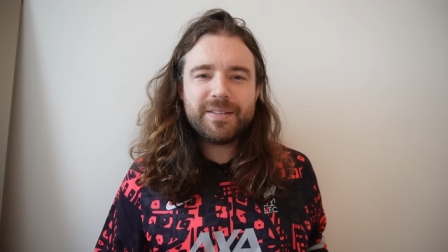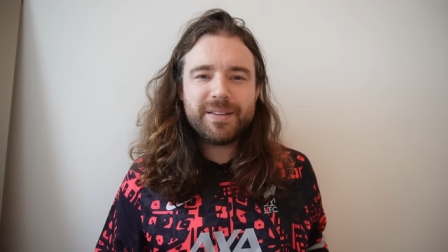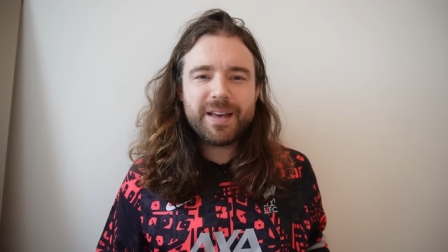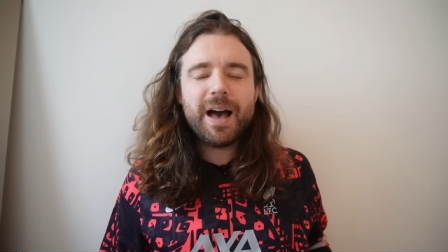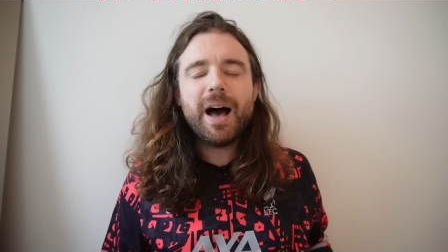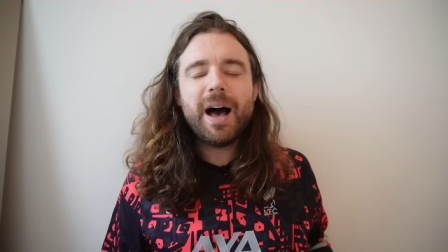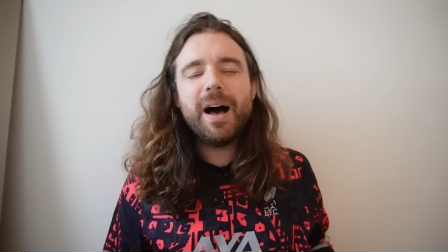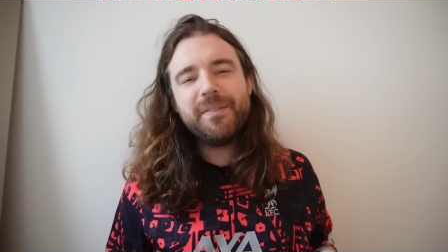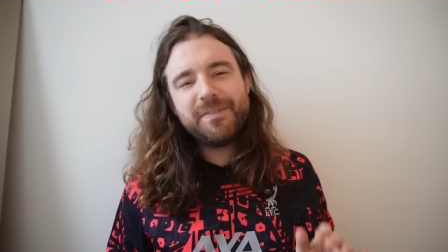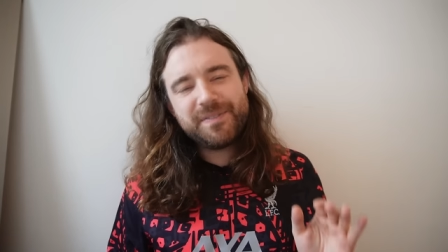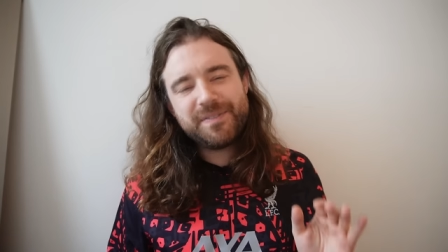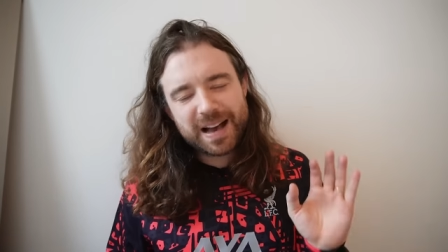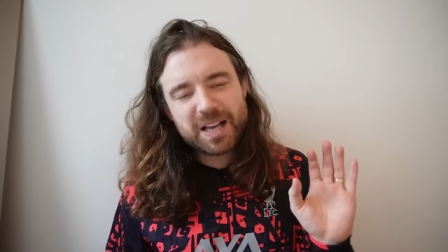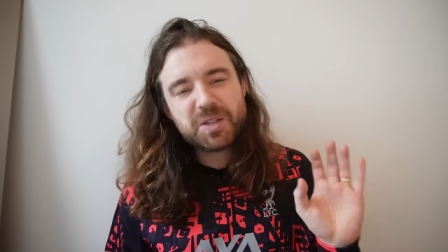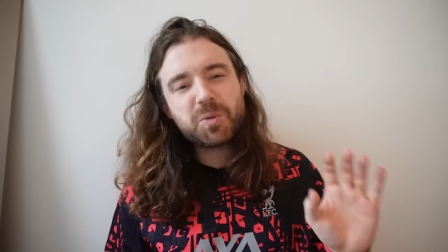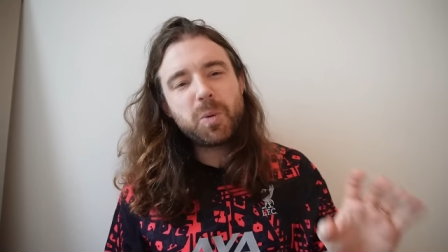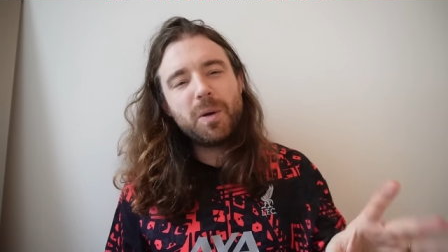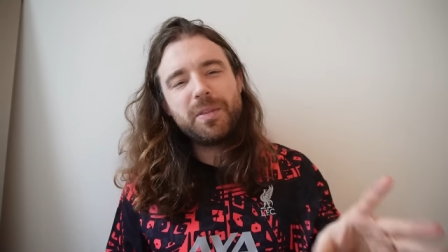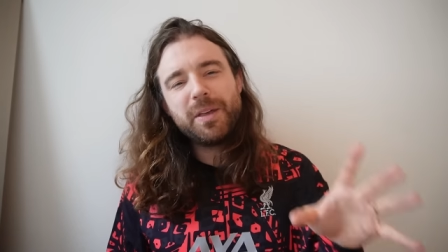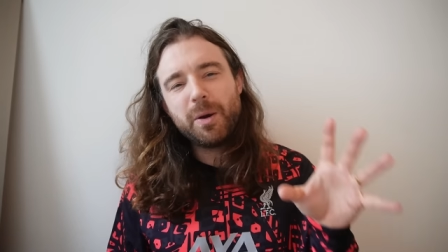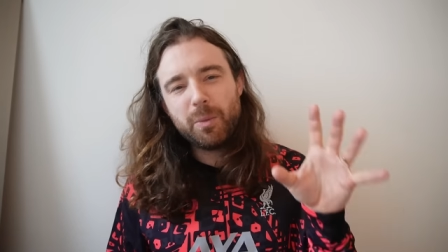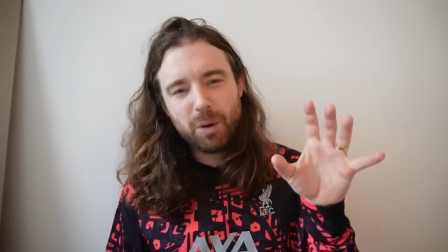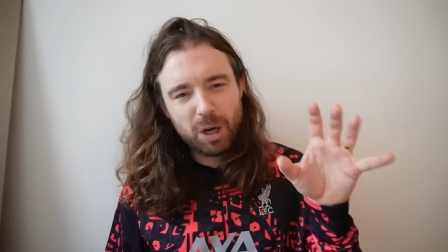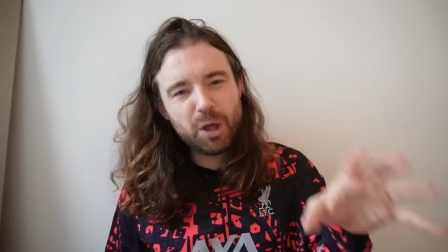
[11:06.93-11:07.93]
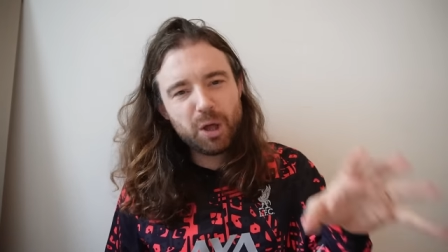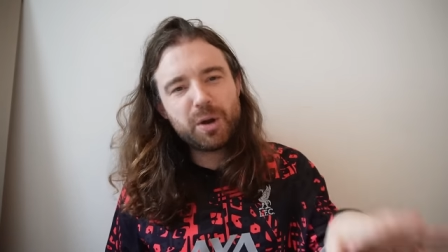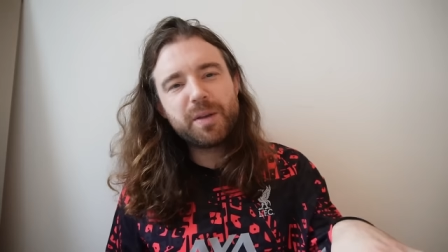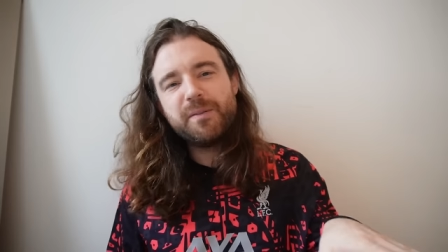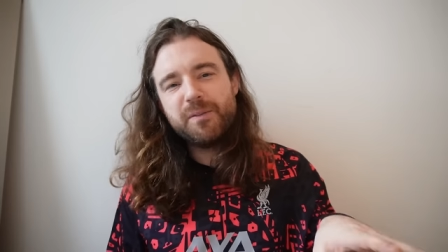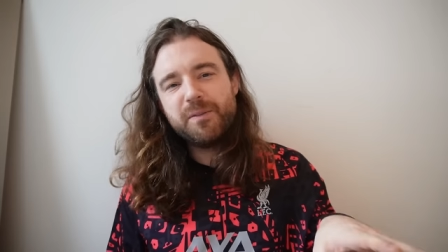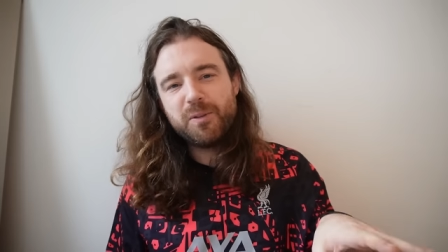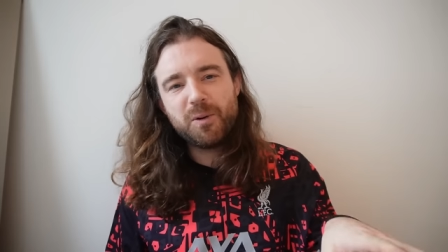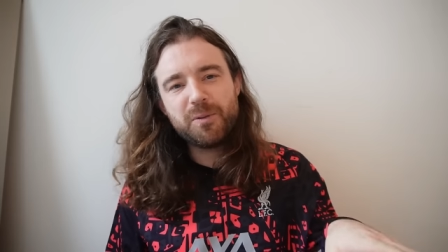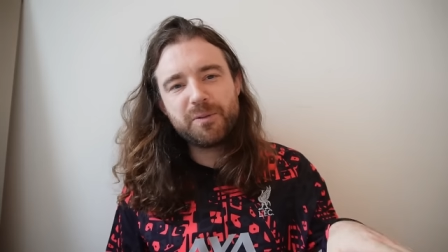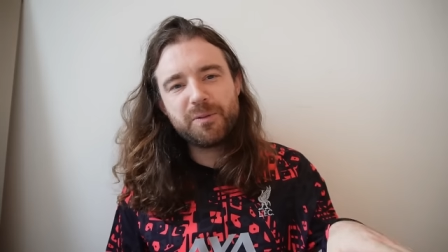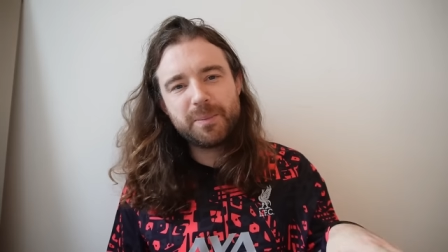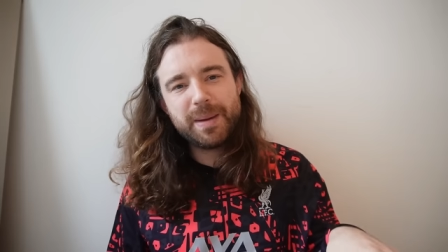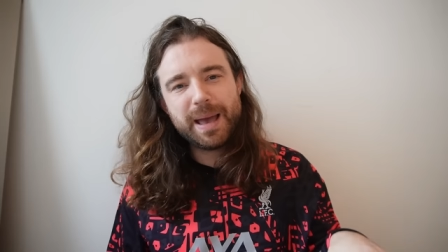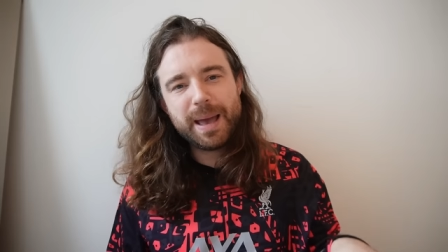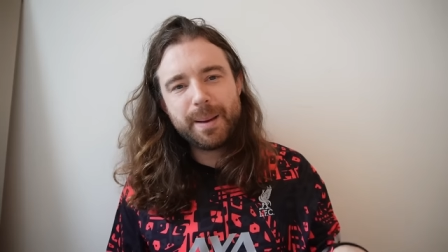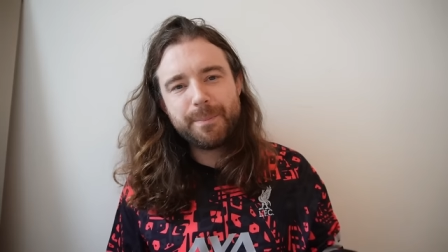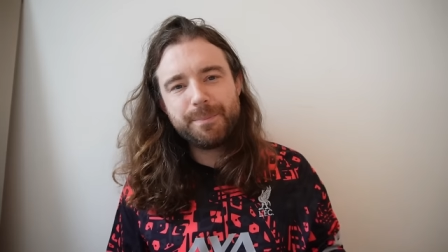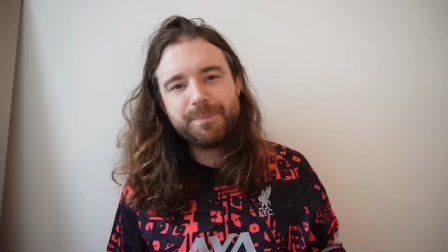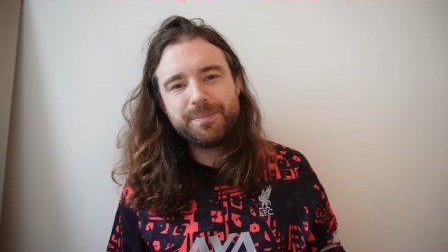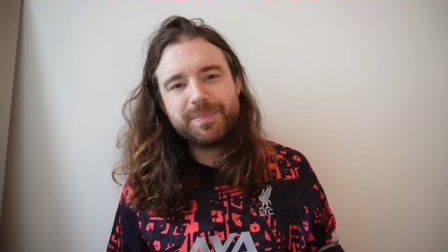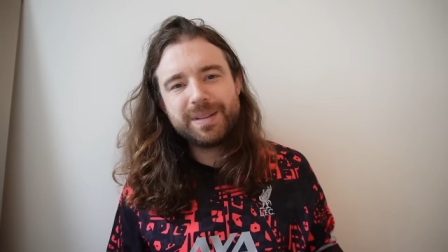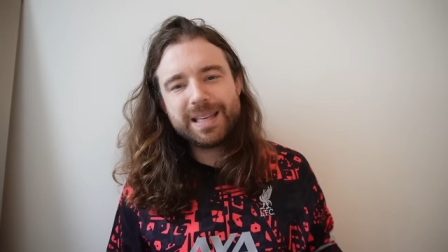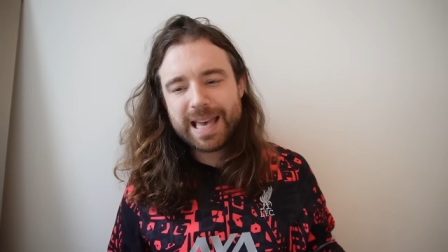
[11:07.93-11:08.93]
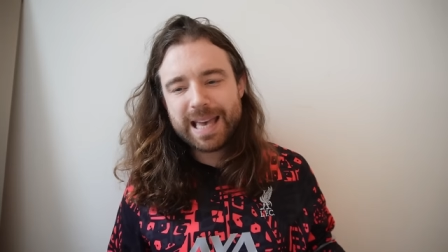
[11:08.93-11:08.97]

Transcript: uh, that's what they were looking for from him.